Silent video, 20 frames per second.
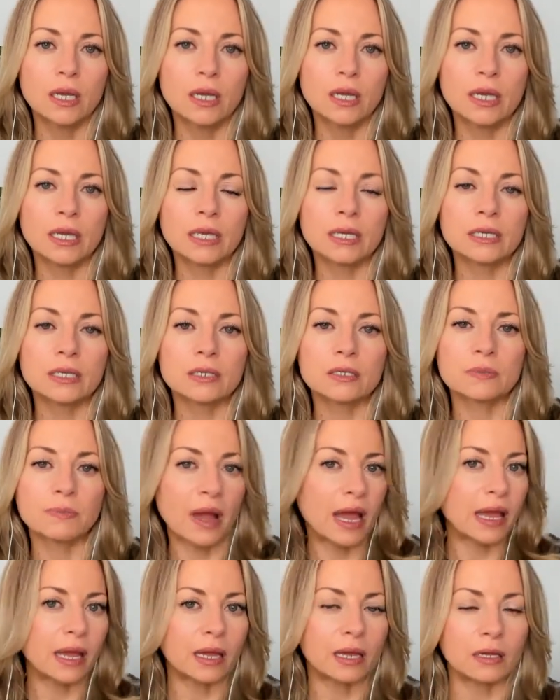is
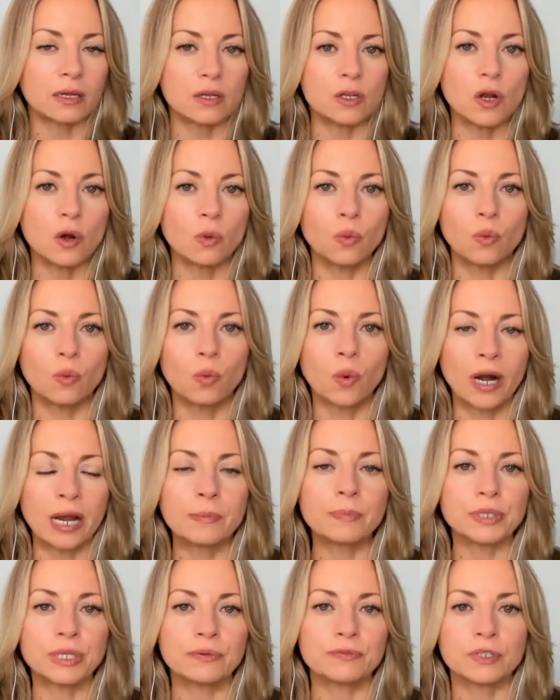by, what I
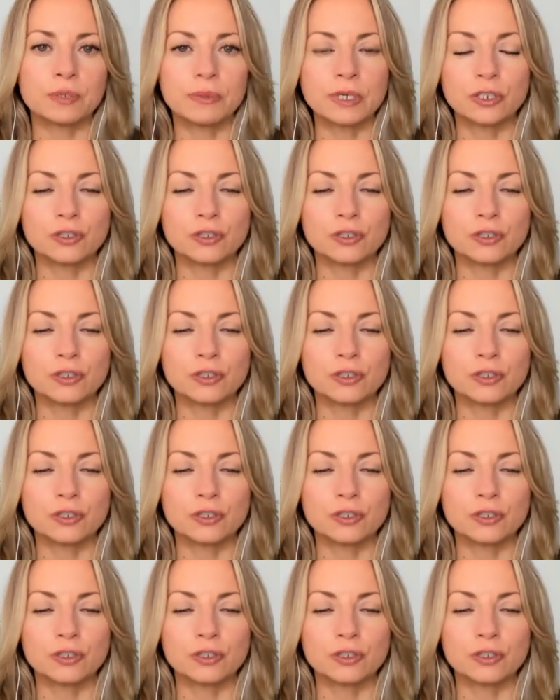believe to be